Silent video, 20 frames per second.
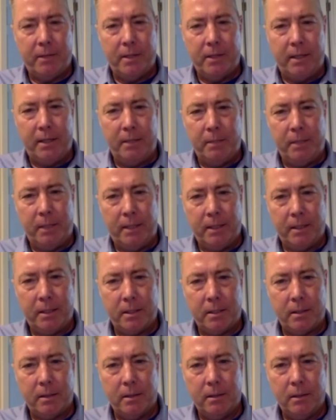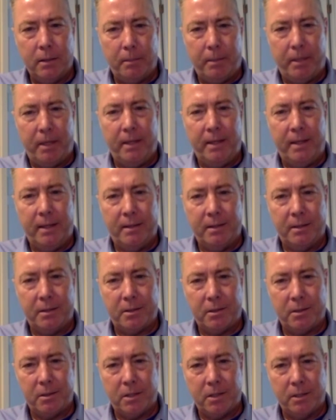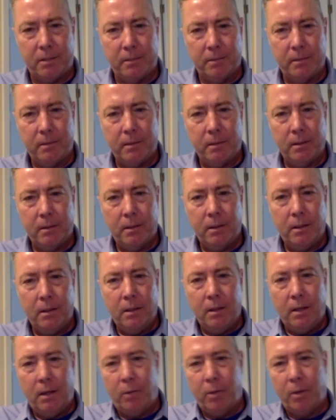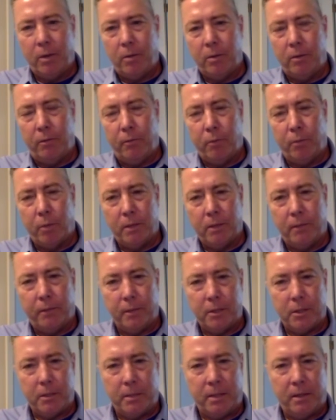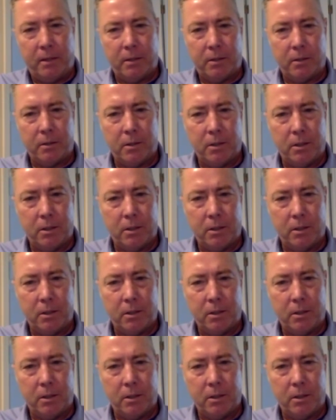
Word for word: seven to eight minutes, depending on the surgeon. I work with four different smile